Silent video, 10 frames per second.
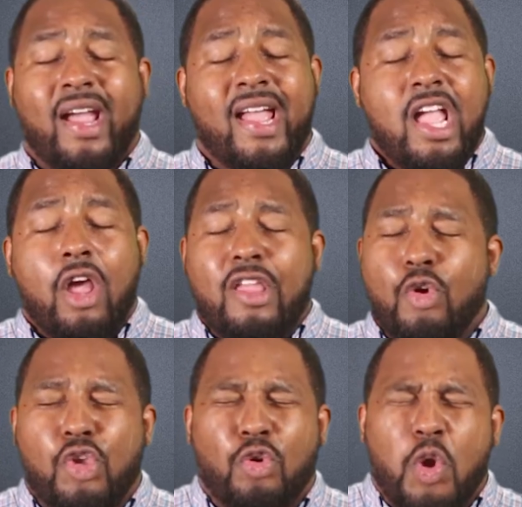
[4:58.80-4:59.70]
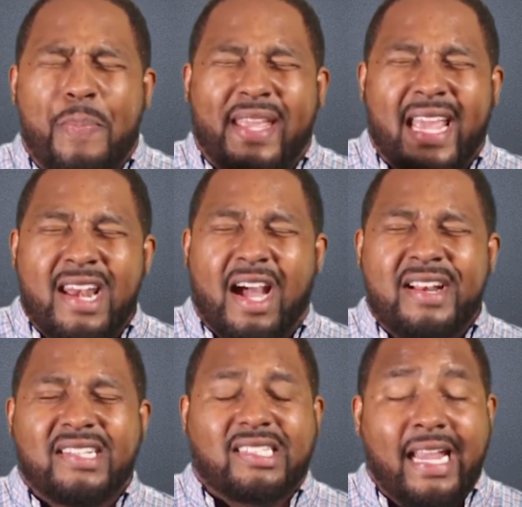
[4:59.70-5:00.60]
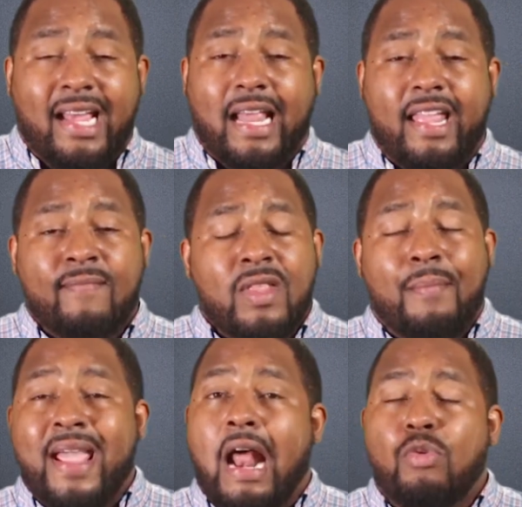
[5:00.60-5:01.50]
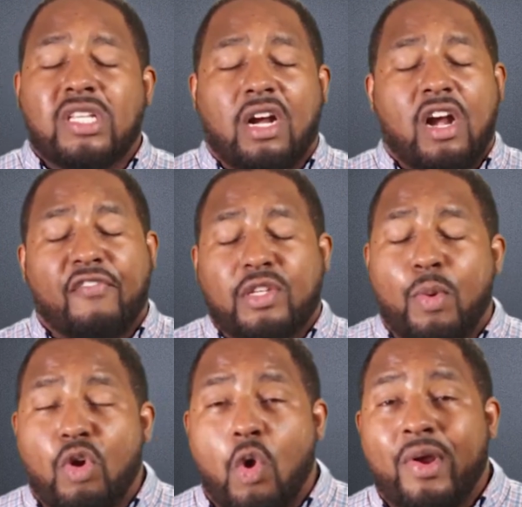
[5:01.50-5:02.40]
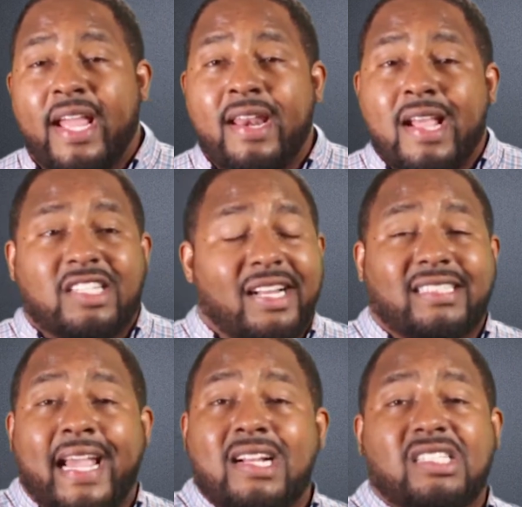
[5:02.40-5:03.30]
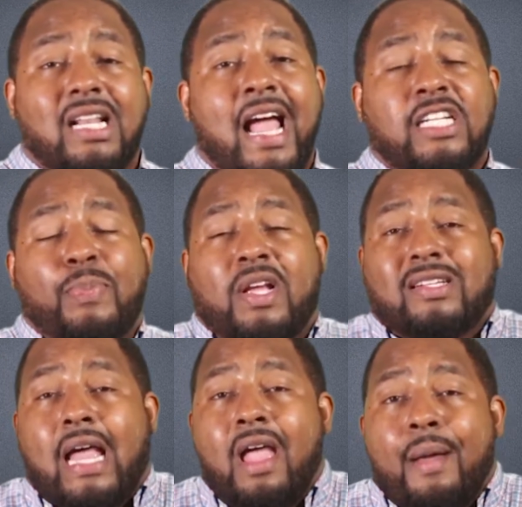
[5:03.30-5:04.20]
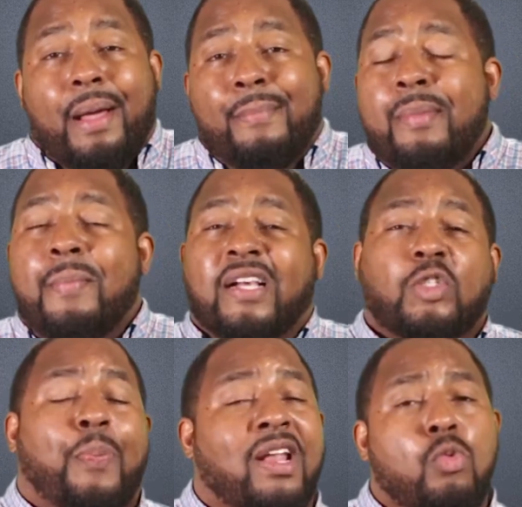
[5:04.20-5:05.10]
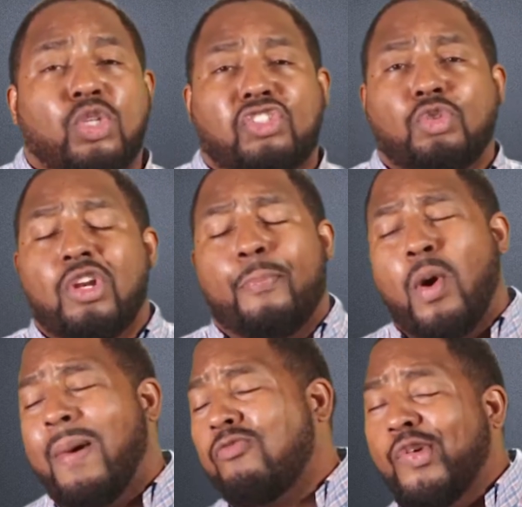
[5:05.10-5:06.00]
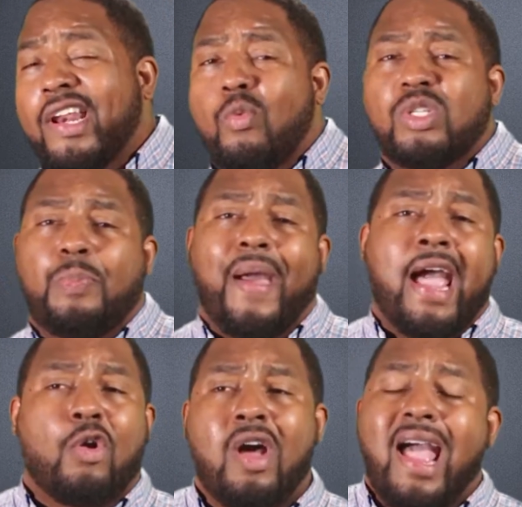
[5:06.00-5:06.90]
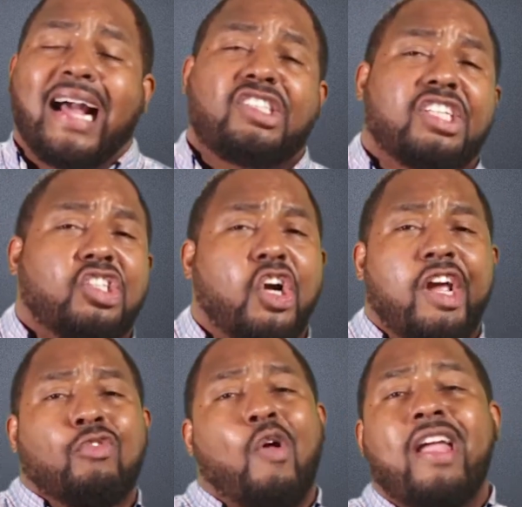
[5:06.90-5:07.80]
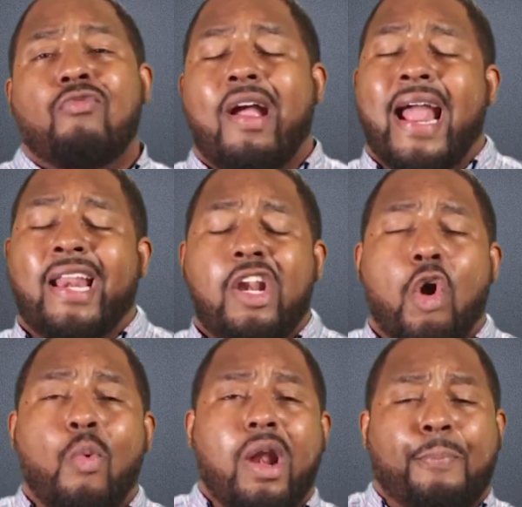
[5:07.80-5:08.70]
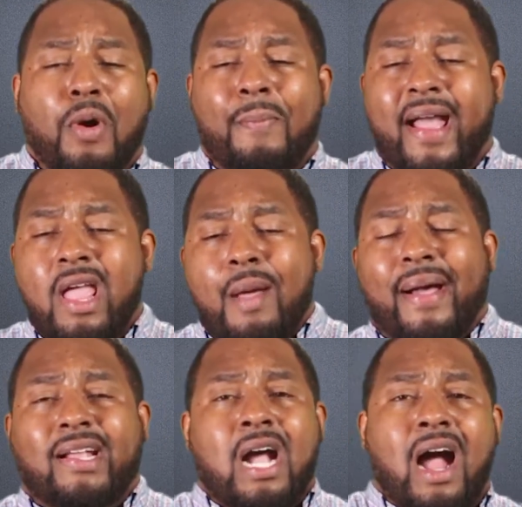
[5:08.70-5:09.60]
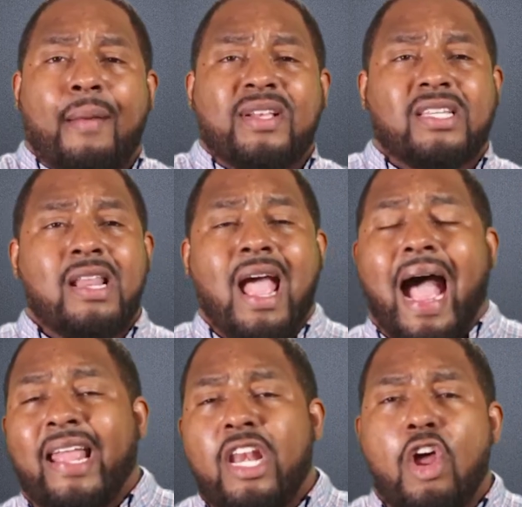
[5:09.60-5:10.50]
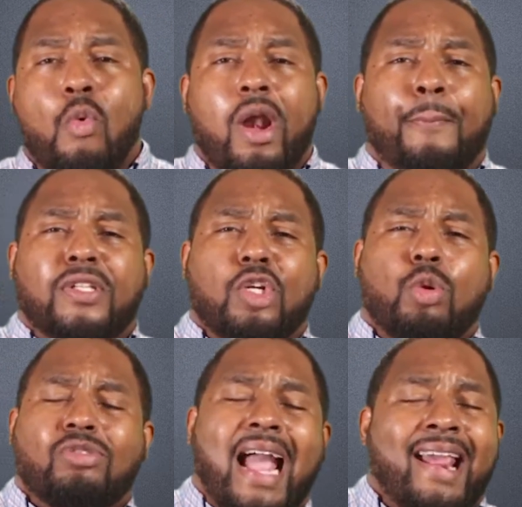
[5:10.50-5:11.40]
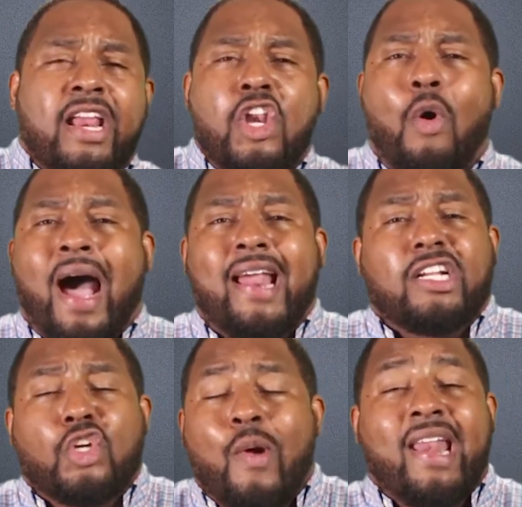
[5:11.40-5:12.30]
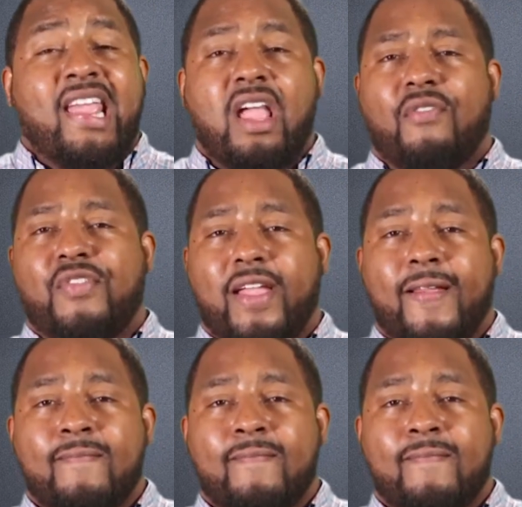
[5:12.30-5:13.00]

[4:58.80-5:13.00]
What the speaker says: where you begin to understand, like, man, I was uncomfortable going into this English class because maybe my spelling was screwed up or my reading was bad or I just couldn't write right. I didn't know where to put my commas in. I didn't know where to put the quotes. I didn't know how to do any of it.